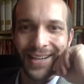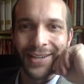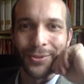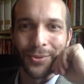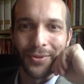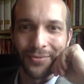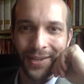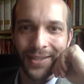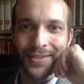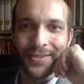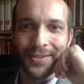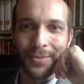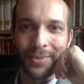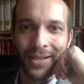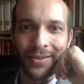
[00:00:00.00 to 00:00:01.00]
and how to
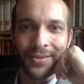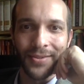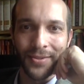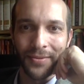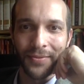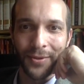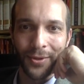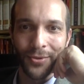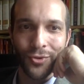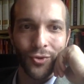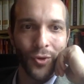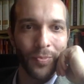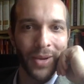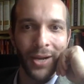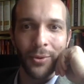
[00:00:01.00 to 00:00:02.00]
affect the balance of
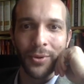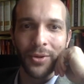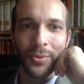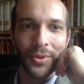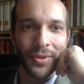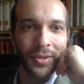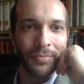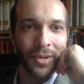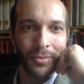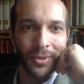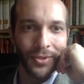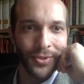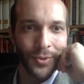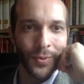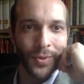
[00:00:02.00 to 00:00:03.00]
cultural power within
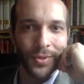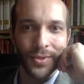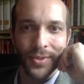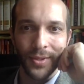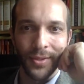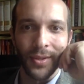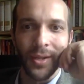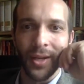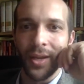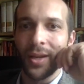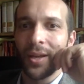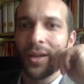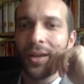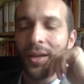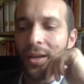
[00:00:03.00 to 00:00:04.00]
public schools and
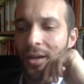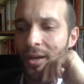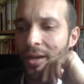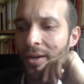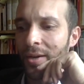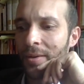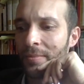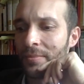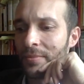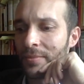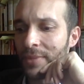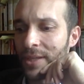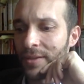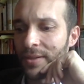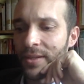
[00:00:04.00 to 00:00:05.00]

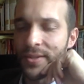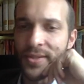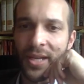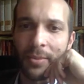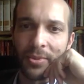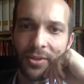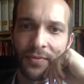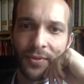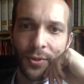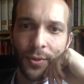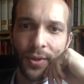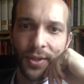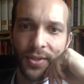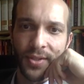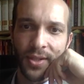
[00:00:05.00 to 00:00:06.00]
um, in the example of New
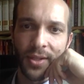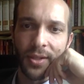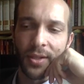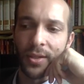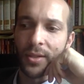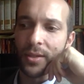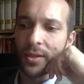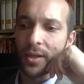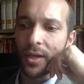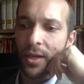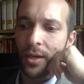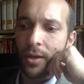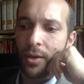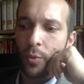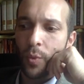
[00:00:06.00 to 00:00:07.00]
York City,
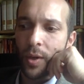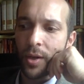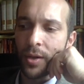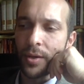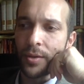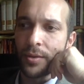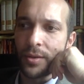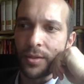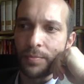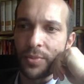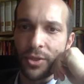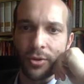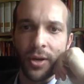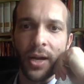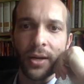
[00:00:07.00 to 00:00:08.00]
uh, where the
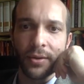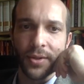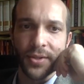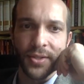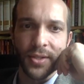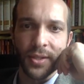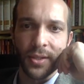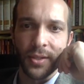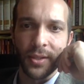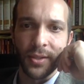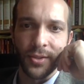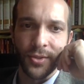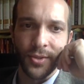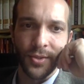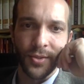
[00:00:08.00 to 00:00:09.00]
bureaucracy
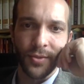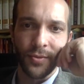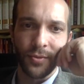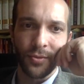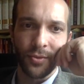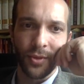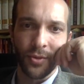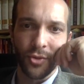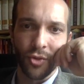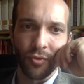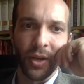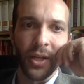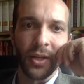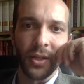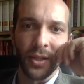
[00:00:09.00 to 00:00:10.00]
is
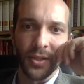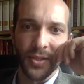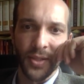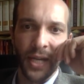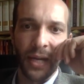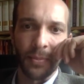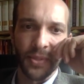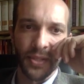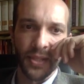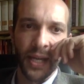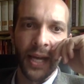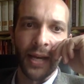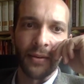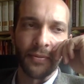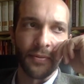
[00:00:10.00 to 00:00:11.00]
training its top
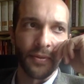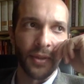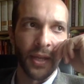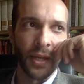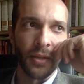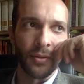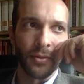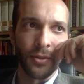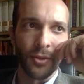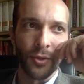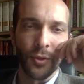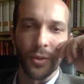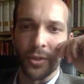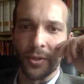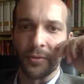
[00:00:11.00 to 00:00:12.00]
staff that the
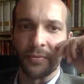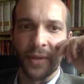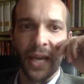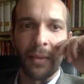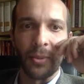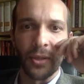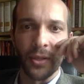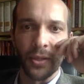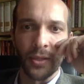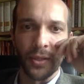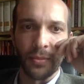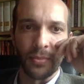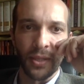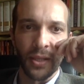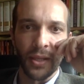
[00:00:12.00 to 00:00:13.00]
nuclear family
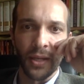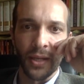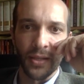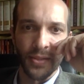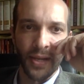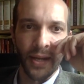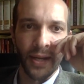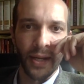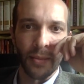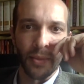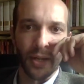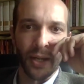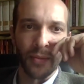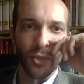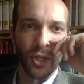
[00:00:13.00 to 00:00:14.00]
and being on time
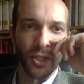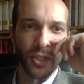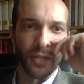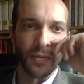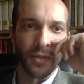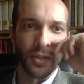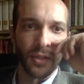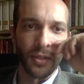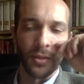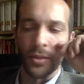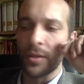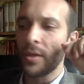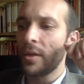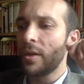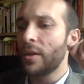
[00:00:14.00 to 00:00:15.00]
and objectivity
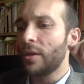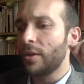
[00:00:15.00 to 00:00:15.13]
and